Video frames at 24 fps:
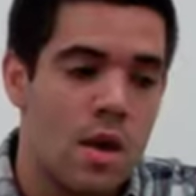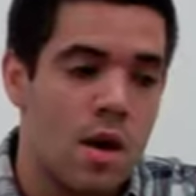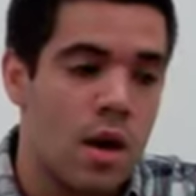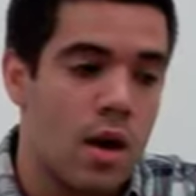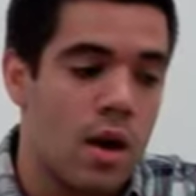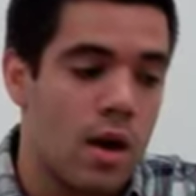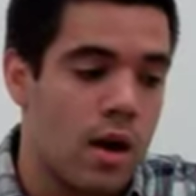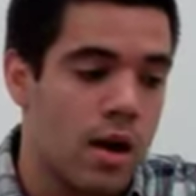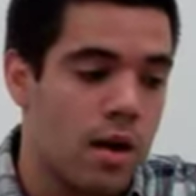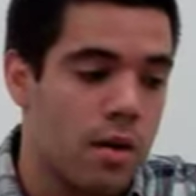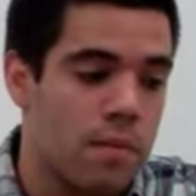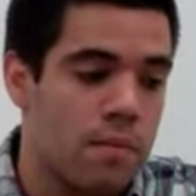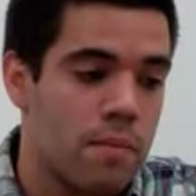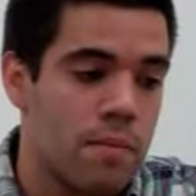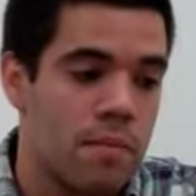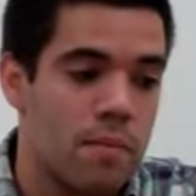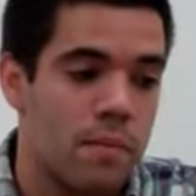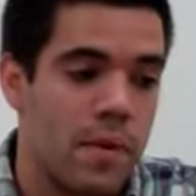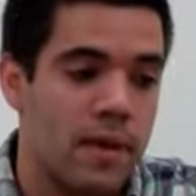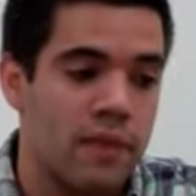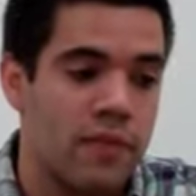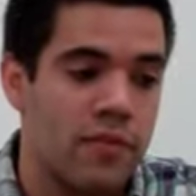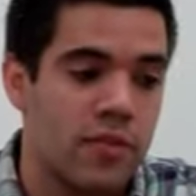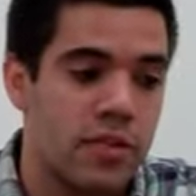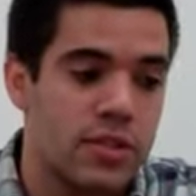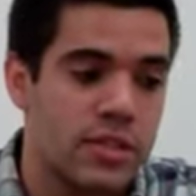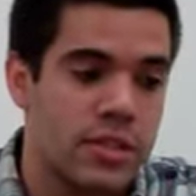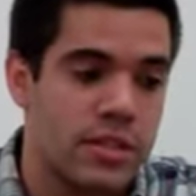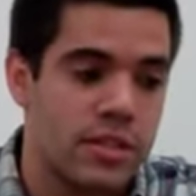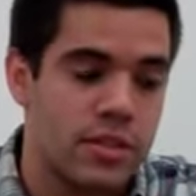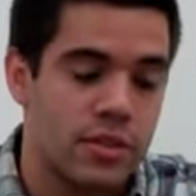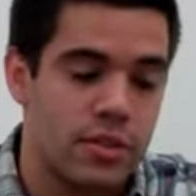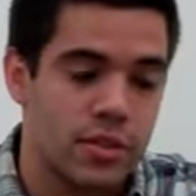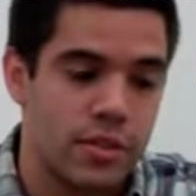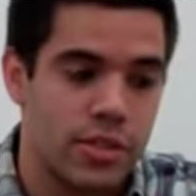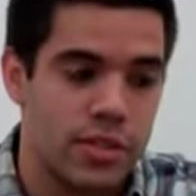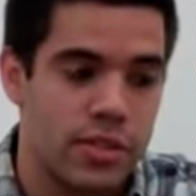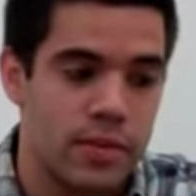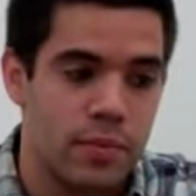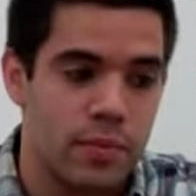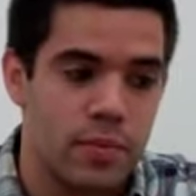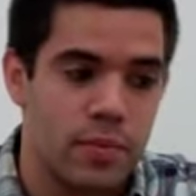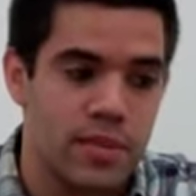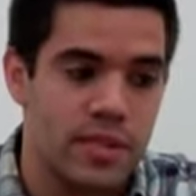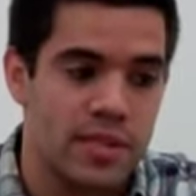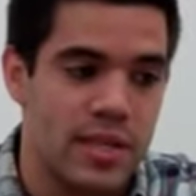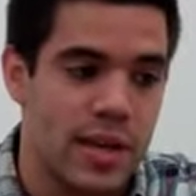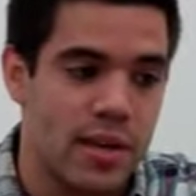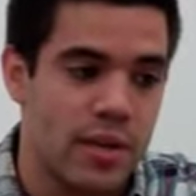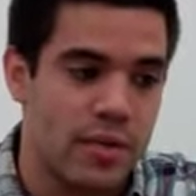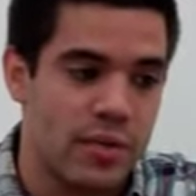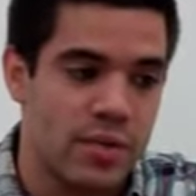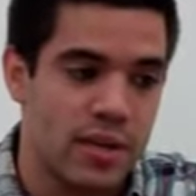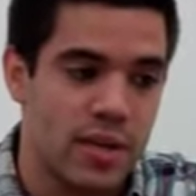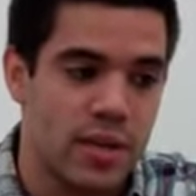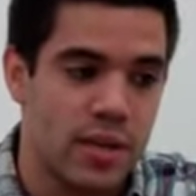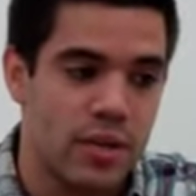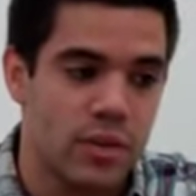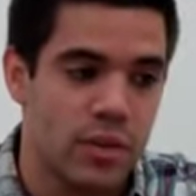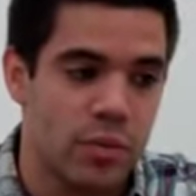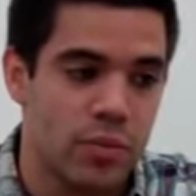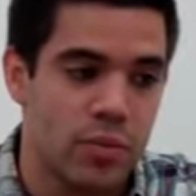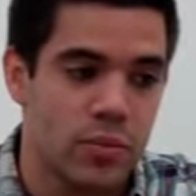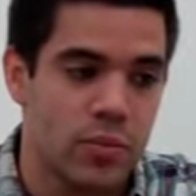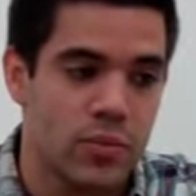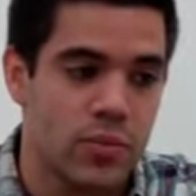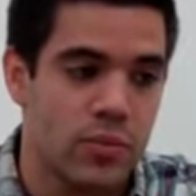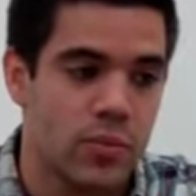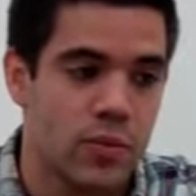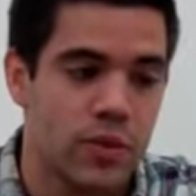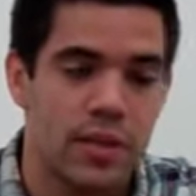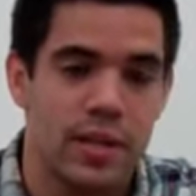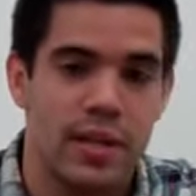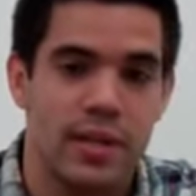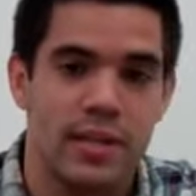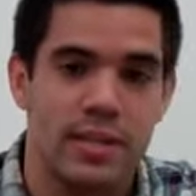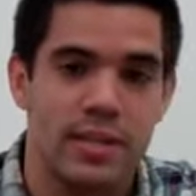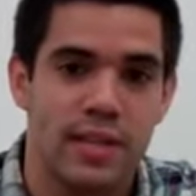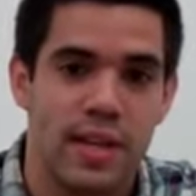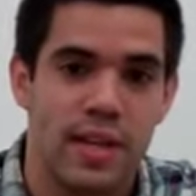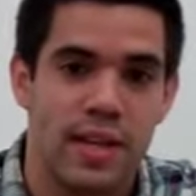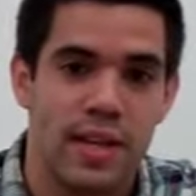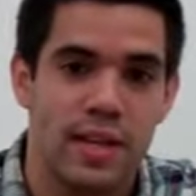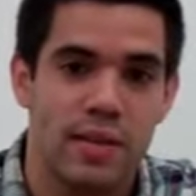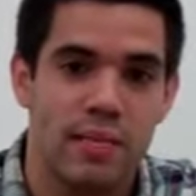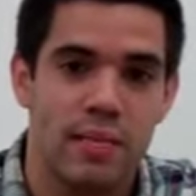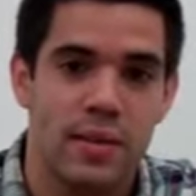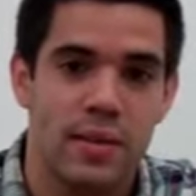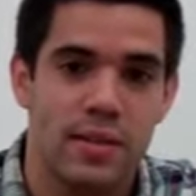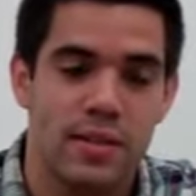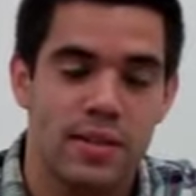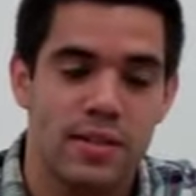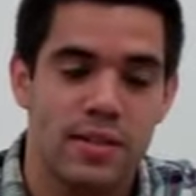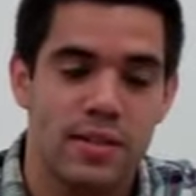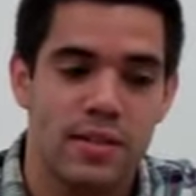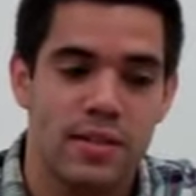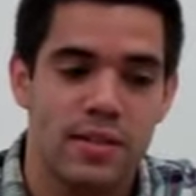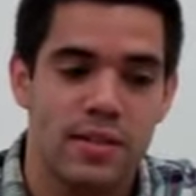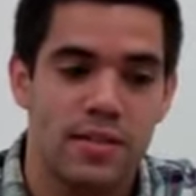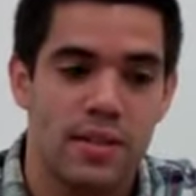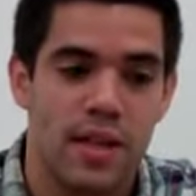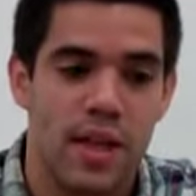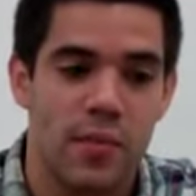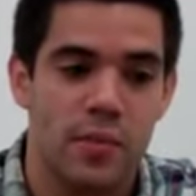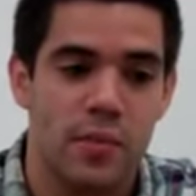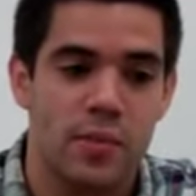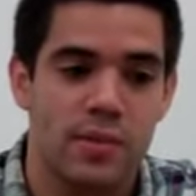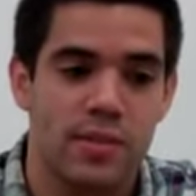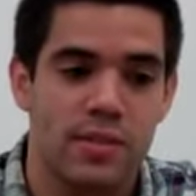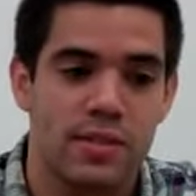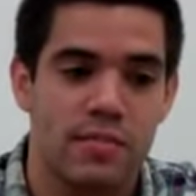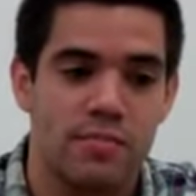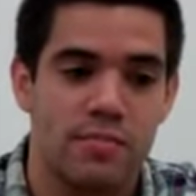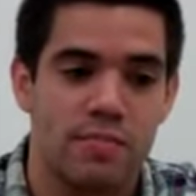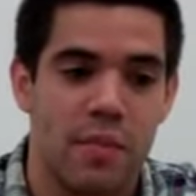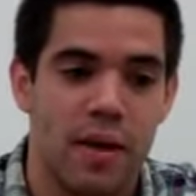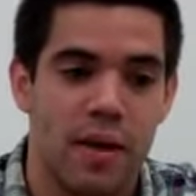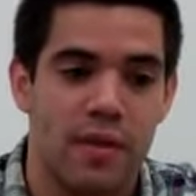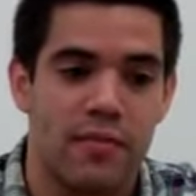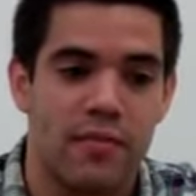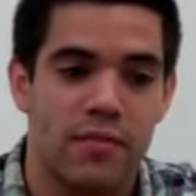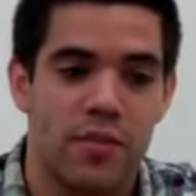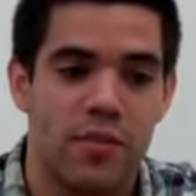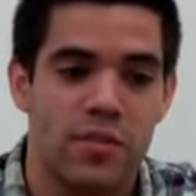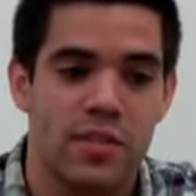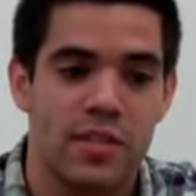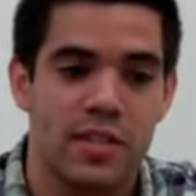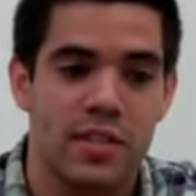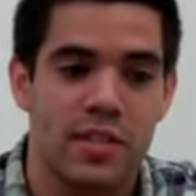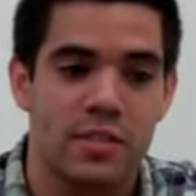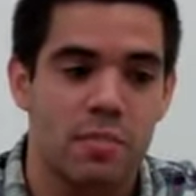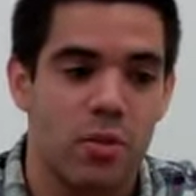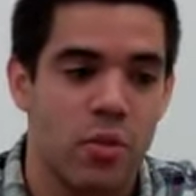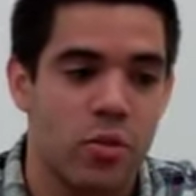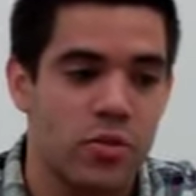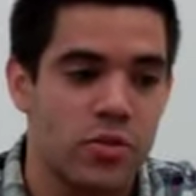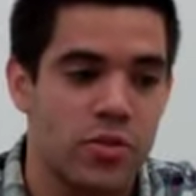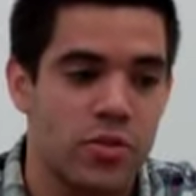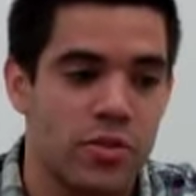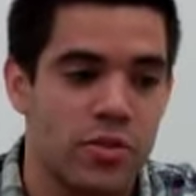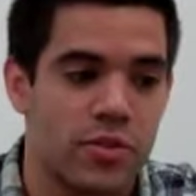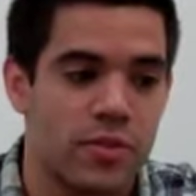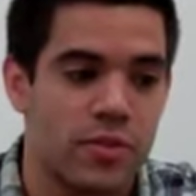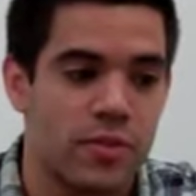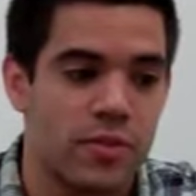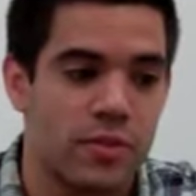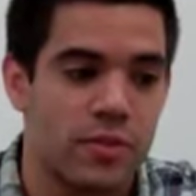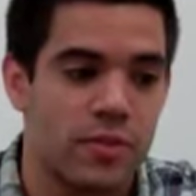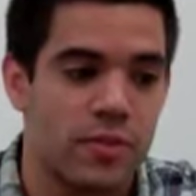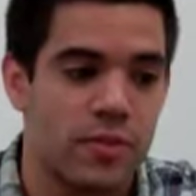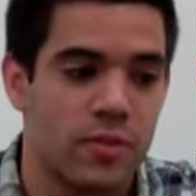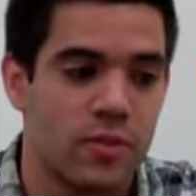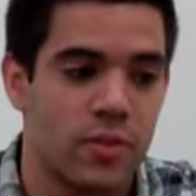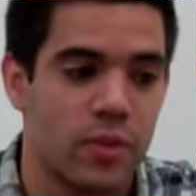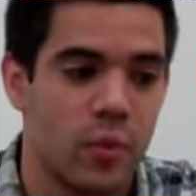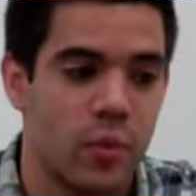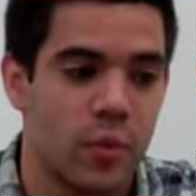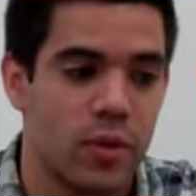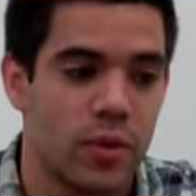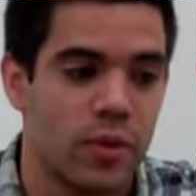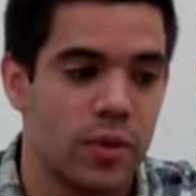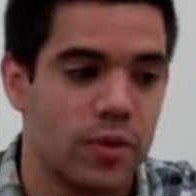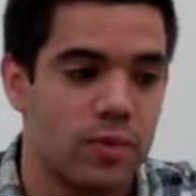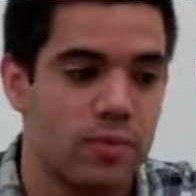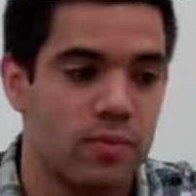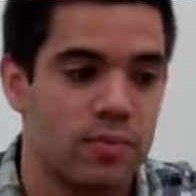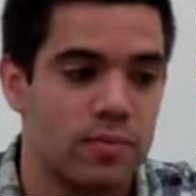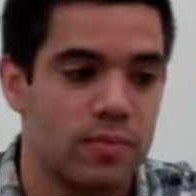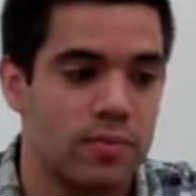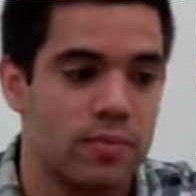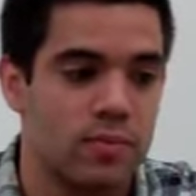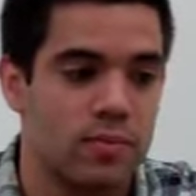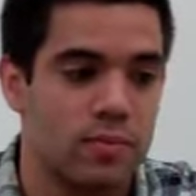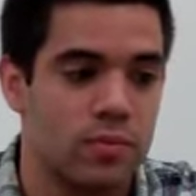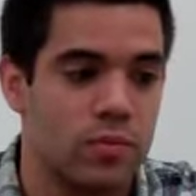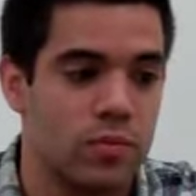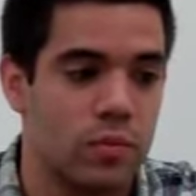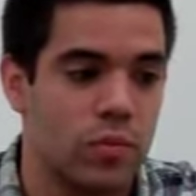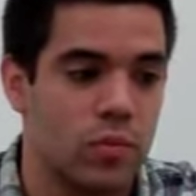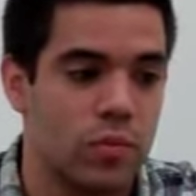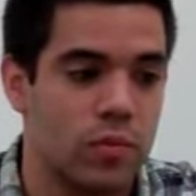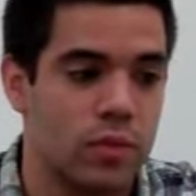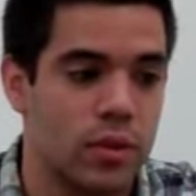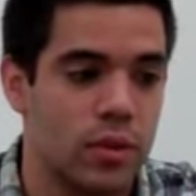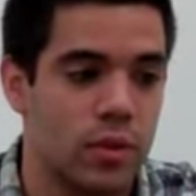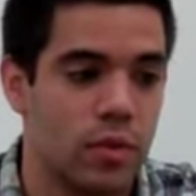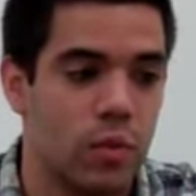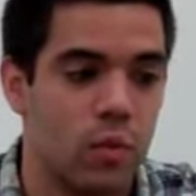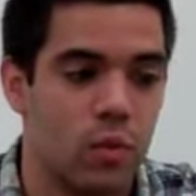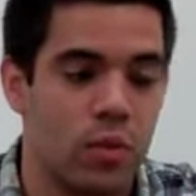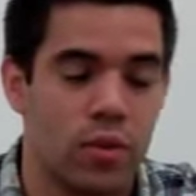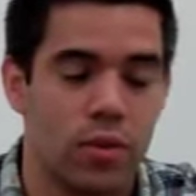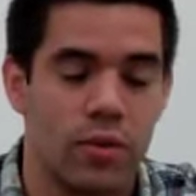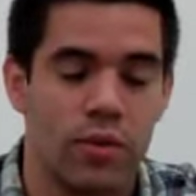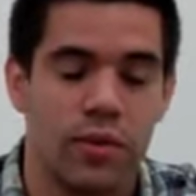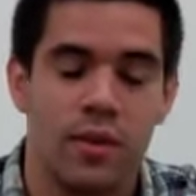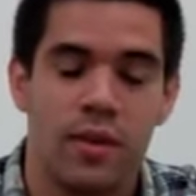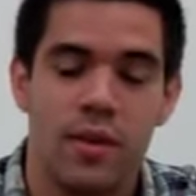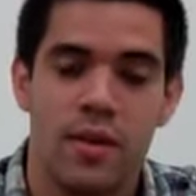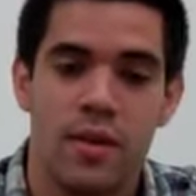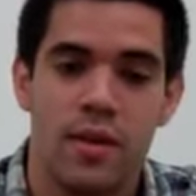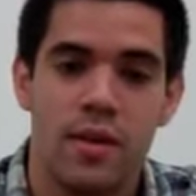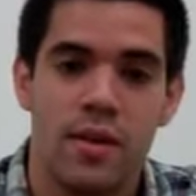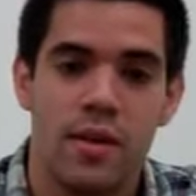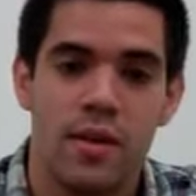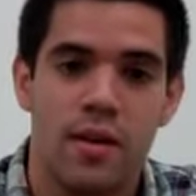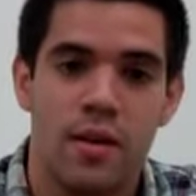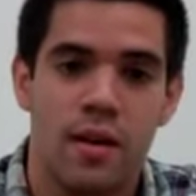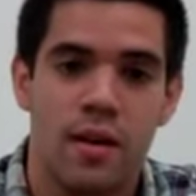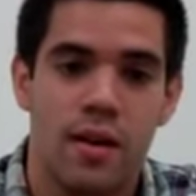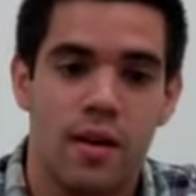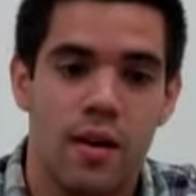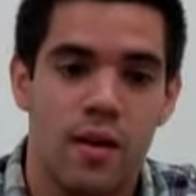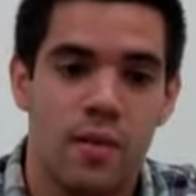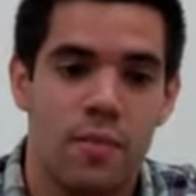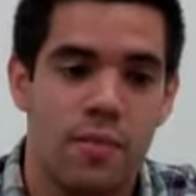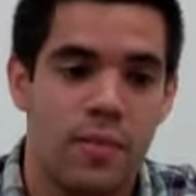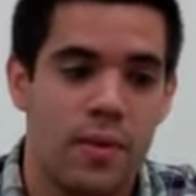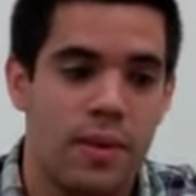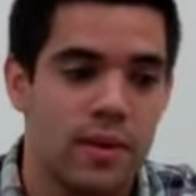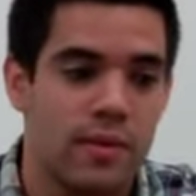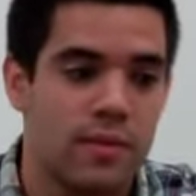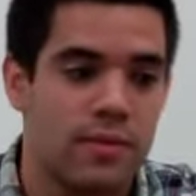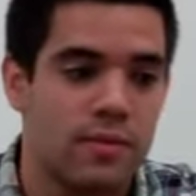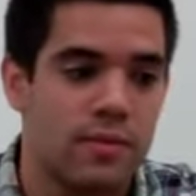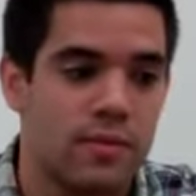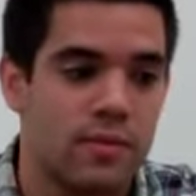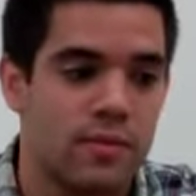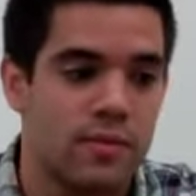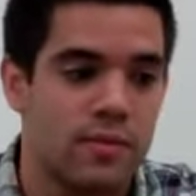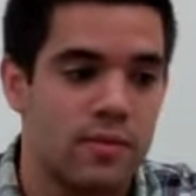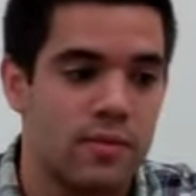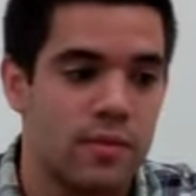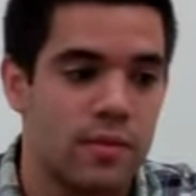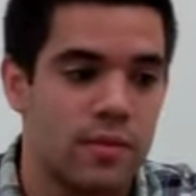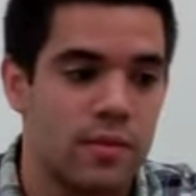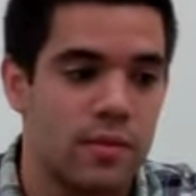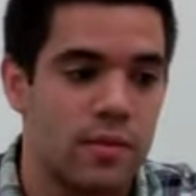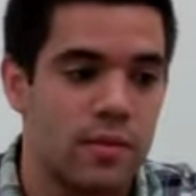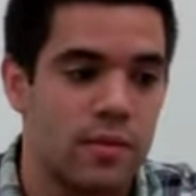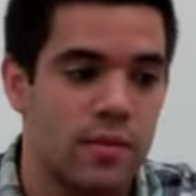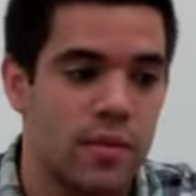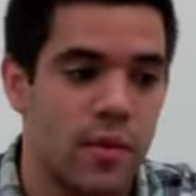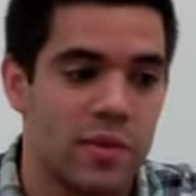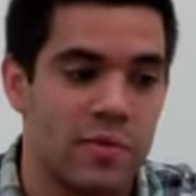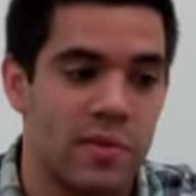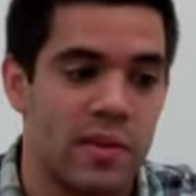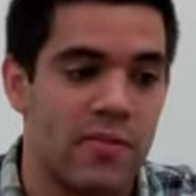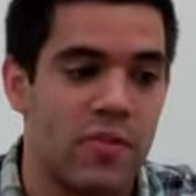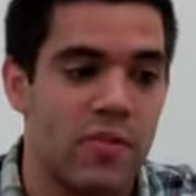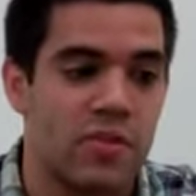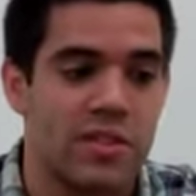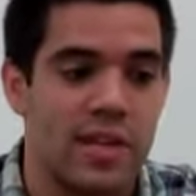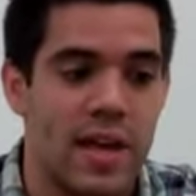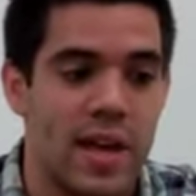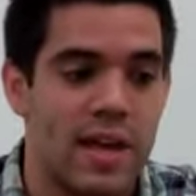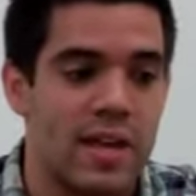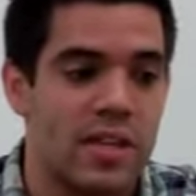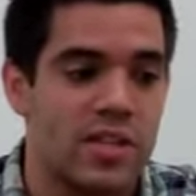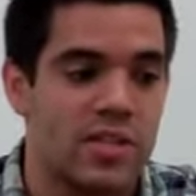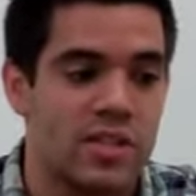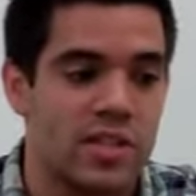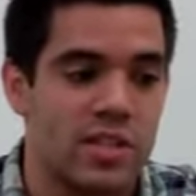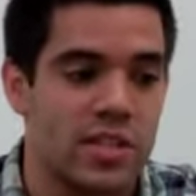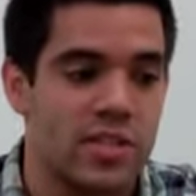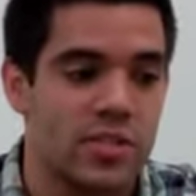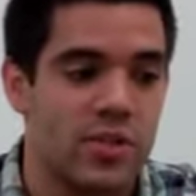Um, my first internship with the San Jose Group was really exciting because that was my first exposure to the real, you know, world, um, and that was my first ad agency.